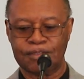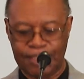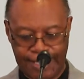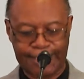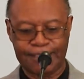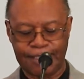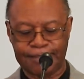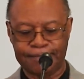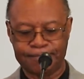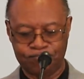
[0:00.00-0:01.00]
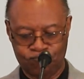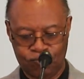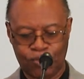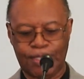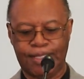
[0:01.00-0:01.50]
Lacking nothing.
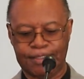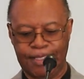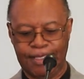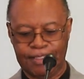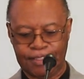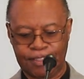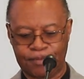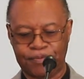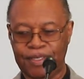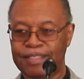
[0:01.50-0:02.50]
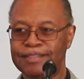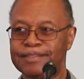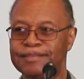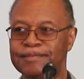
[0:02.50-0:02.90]
Well, good phrase.